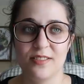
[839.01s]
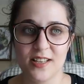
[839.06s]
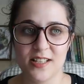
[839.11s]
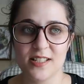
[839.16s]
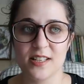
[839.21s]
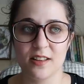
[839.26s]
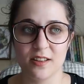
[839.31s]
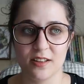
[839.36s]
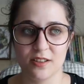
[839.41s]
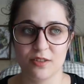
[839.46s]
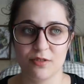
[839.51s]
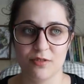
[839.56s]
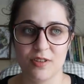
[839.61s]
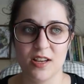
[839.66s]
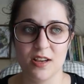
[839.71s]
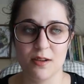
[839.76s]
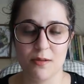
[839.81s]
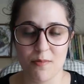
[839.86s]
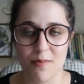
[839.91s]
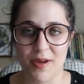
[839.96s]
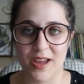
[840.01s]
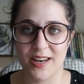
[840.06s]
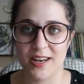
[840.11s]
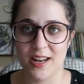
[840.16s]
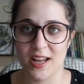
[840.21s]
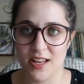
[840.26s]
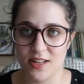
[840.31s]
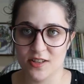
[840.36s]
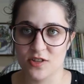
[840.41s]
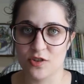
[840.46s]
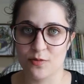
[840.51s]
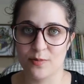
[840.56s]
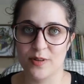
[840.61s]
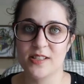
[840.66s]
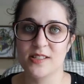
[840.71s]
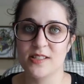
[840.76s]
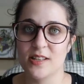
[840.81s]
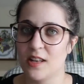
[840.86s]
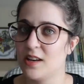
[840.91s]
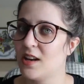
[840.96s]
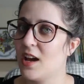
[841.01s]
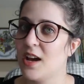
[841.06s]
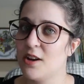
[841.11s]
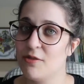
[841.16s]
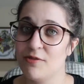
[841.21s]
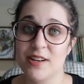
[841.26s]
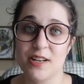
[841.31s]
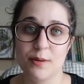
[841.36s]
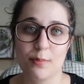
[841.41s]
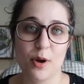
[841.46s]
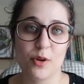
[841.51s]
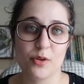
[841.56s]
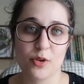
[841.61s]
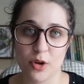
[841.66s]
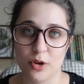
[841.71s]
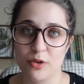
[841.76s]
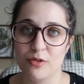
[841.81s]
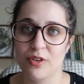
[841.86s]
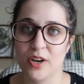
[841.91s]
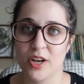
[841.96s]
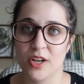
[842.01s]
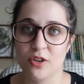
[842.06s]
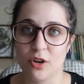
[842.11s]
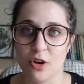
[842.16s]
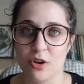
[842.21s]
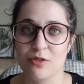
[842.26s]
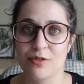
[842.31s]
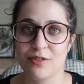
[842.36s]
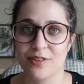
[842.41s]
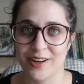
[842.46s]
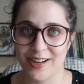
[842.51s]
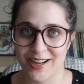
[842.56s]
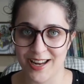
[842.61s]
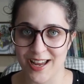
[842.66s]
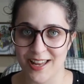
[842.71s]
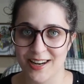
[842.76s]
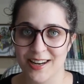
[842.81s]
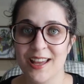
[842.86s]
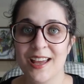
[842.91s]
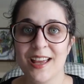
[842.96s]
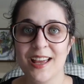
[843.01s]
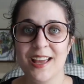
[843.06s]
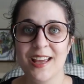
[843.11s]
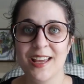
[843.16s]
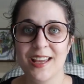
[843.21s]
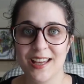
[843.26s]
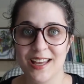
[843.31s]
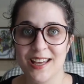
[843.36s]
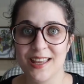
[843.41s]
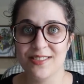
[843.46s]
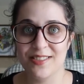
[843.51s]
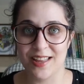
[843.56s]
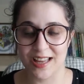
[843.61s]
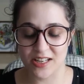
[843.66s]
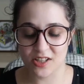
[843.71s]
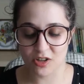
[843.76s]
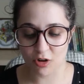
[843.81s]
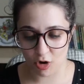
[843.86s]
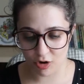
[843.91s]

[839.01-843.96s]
these are the three main instruments that I read about over and over again in that